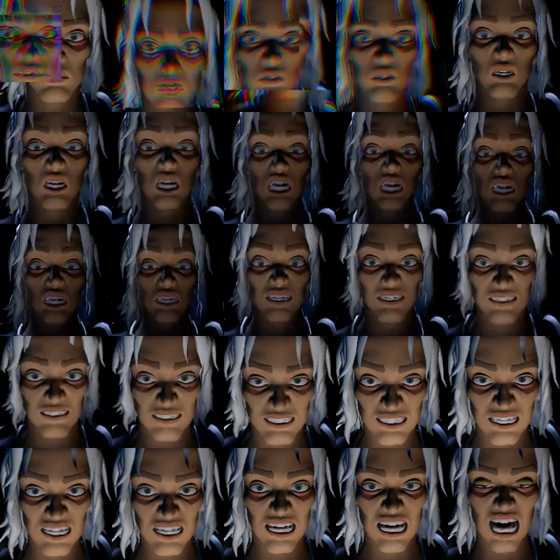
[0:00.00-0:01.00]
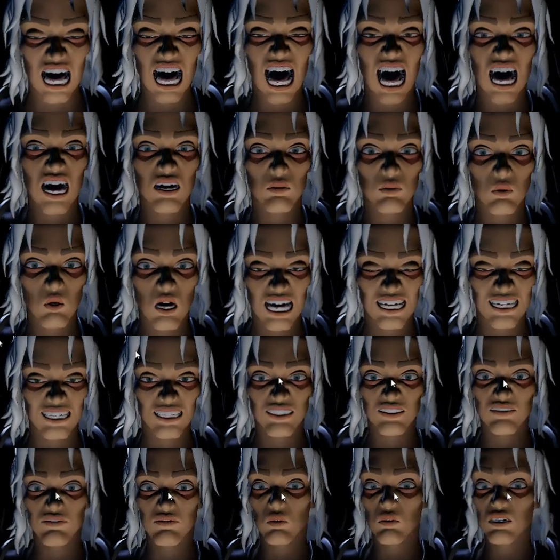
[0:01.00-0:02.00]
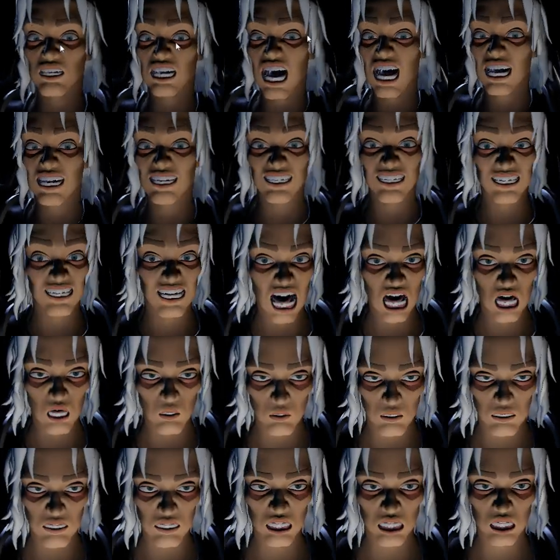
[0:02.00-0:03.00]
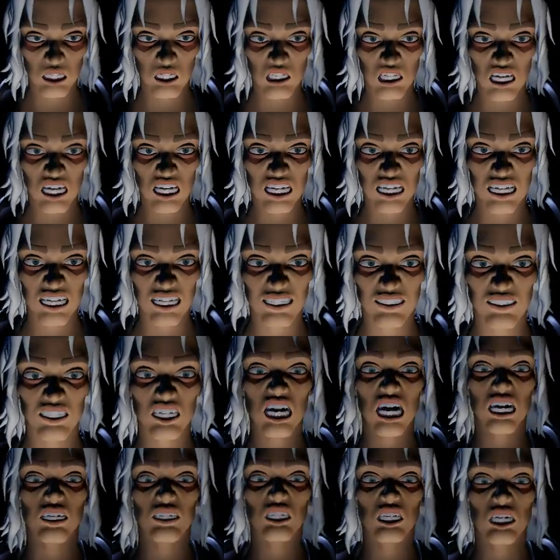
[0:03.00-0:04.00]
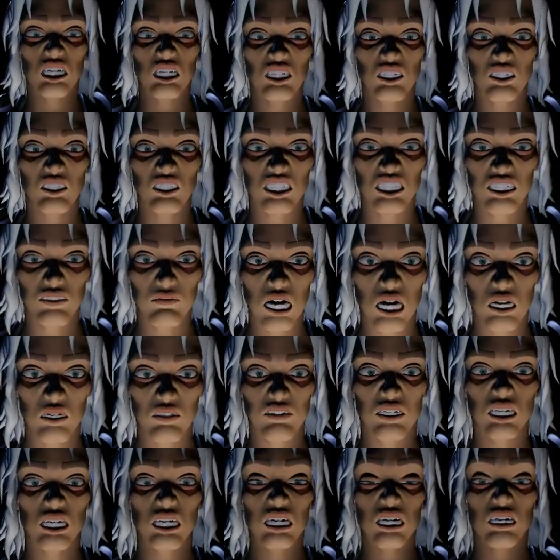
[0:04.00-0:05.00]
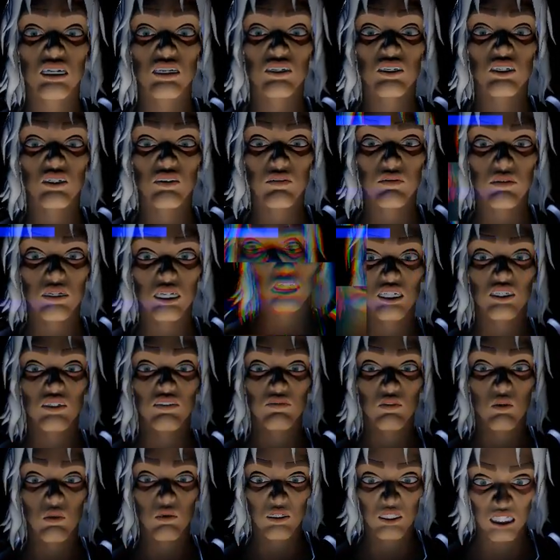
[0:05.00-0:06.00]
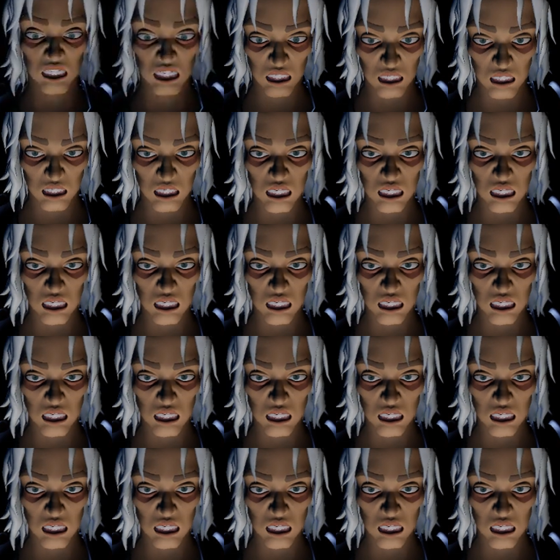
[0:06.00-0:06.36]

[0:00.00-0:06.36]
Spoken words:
Cheese! Ah, wonderful. Yes, Darren. Cheese. Delicious in the mouth. Hideous beneath the foreskin.